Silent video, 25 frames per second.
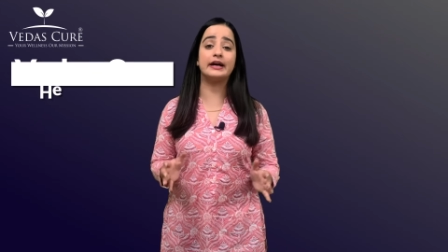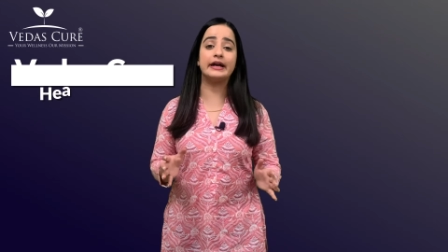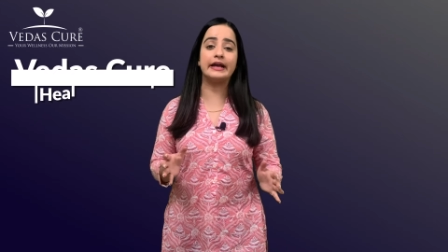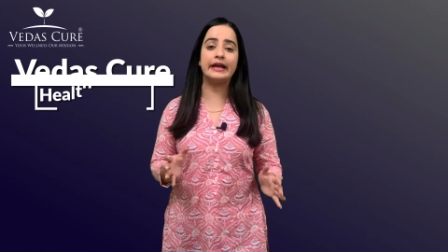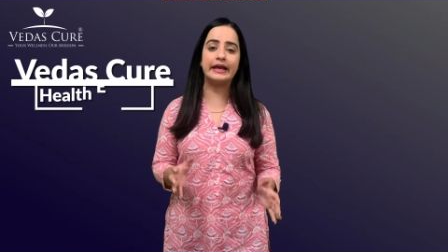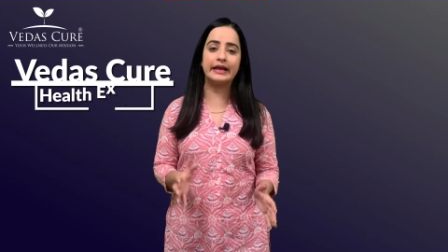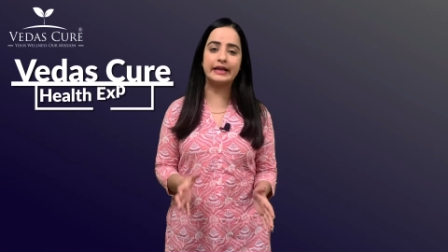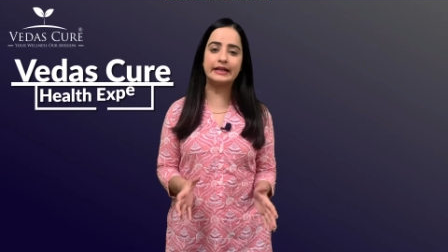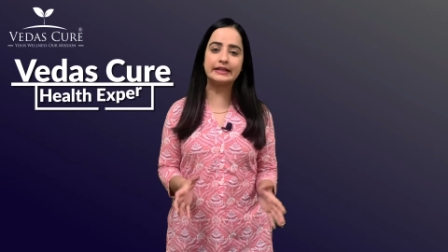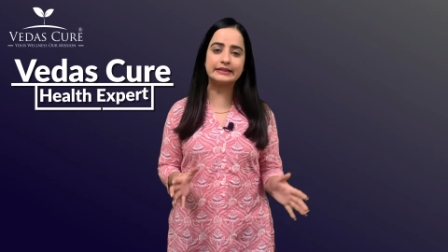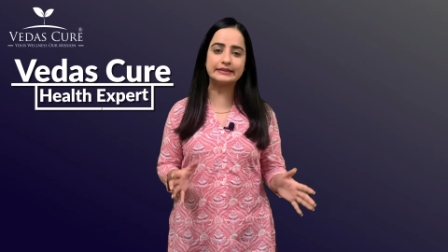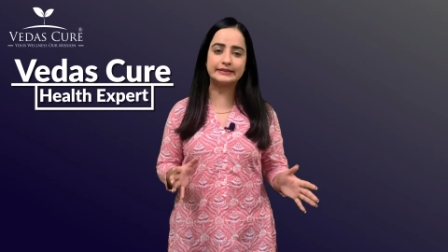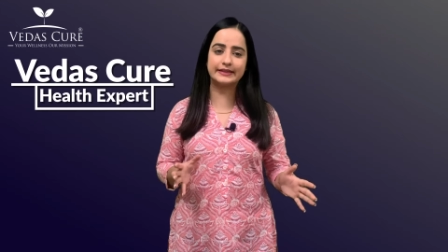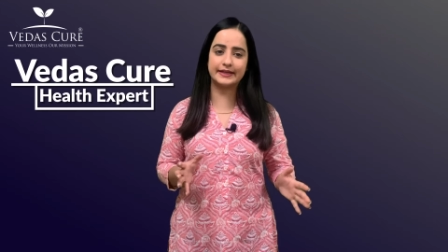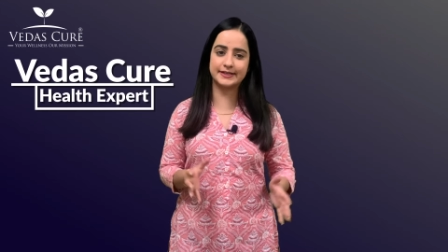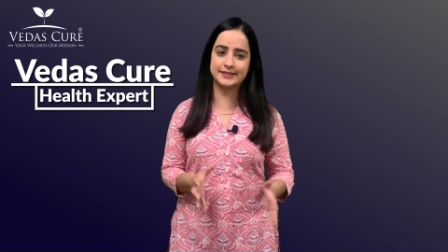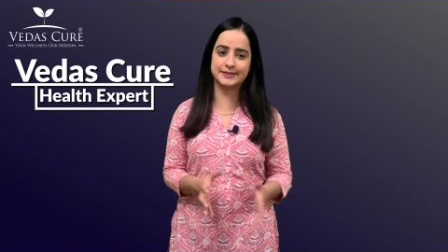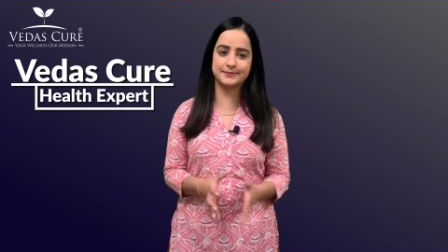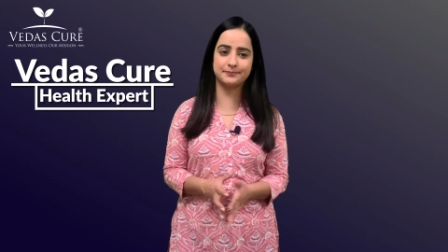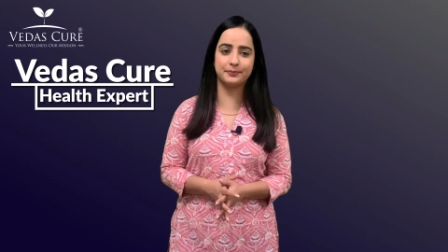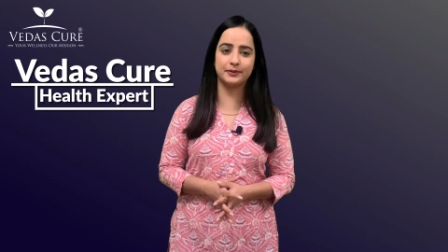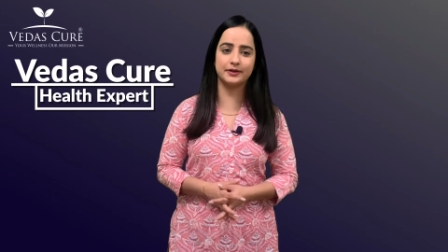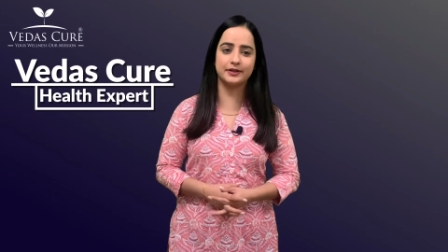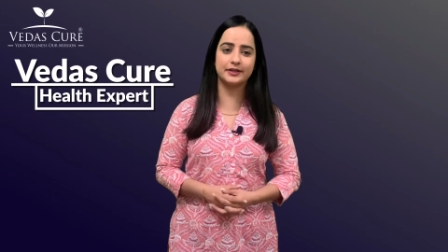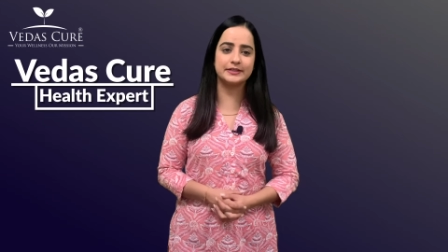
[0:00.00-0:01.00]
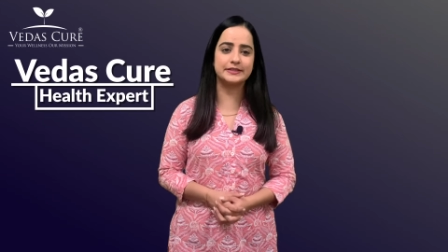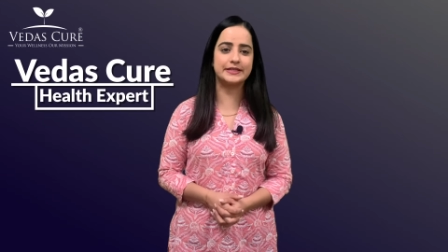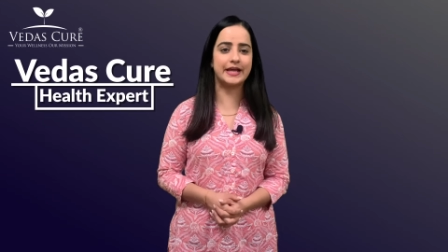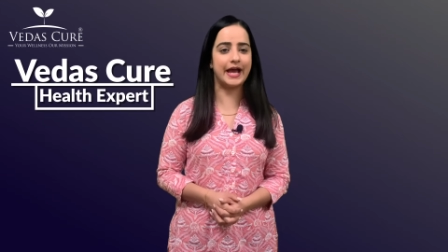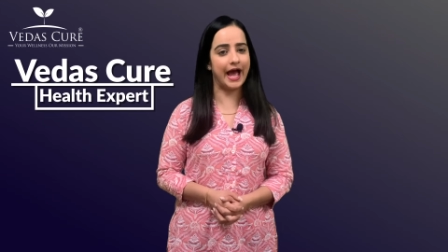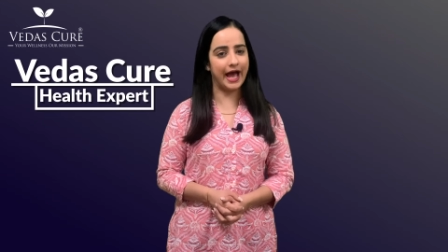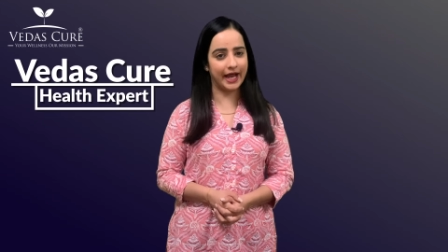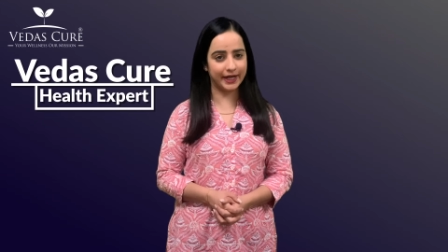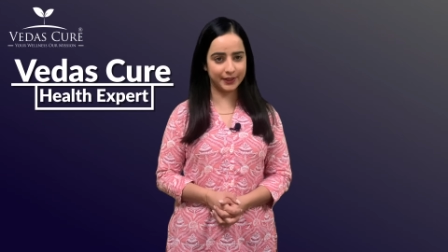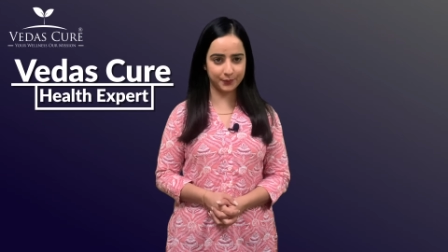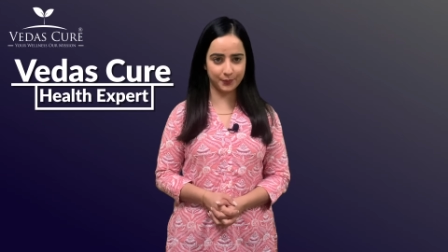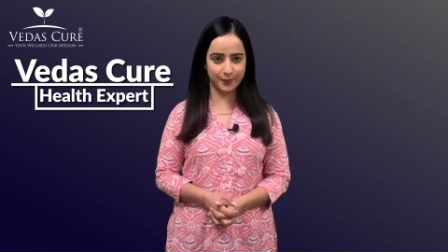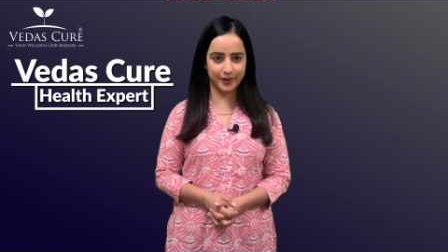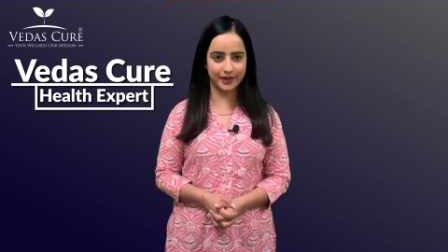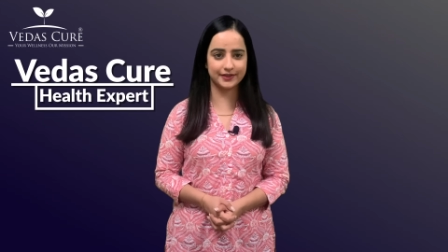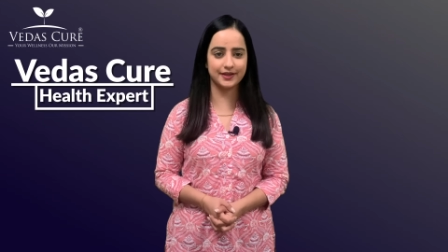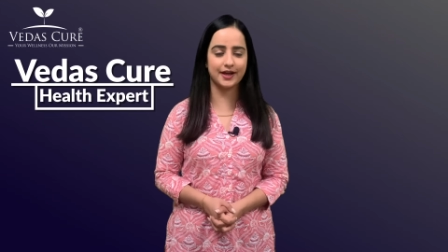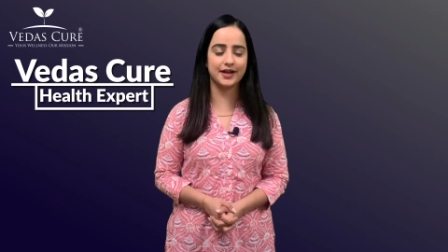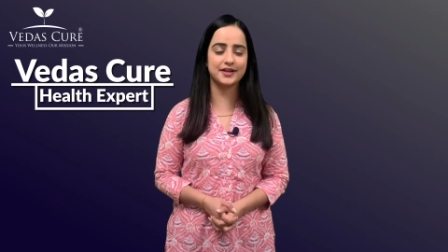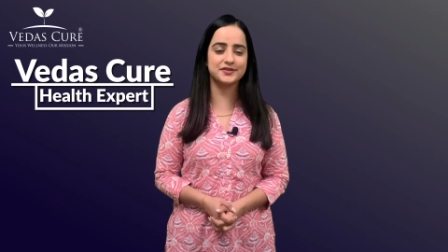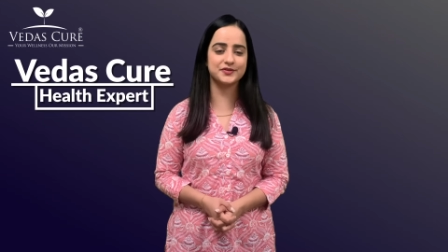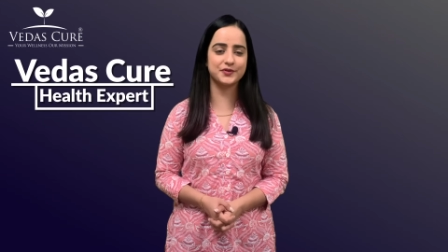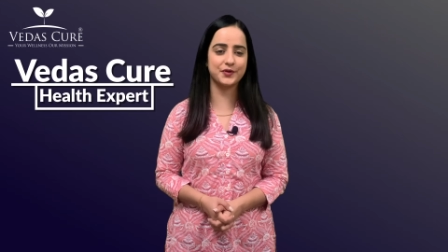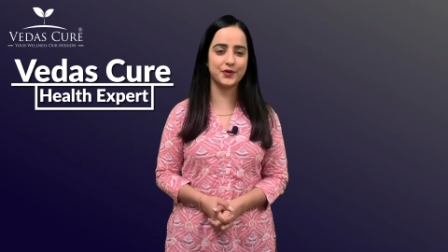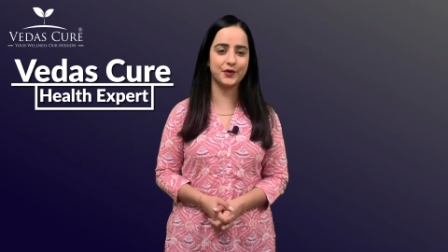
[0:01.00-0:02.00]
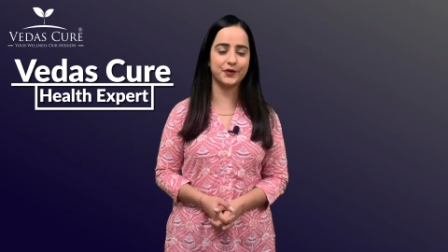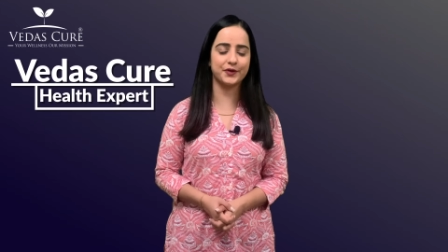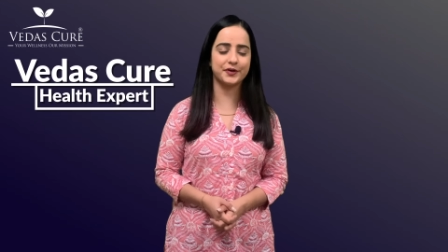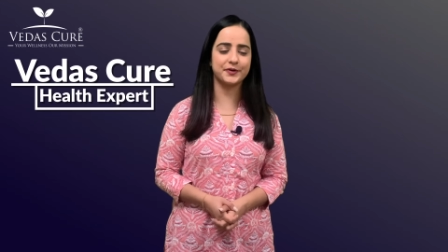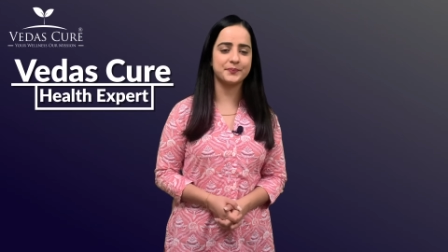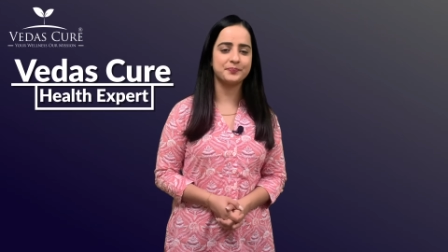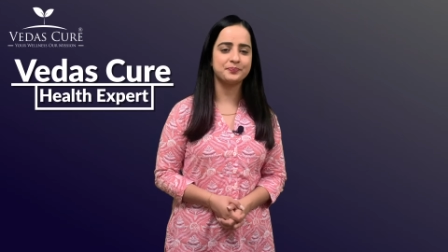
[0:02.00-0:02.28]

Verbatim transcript: health expert at Vedas Cure.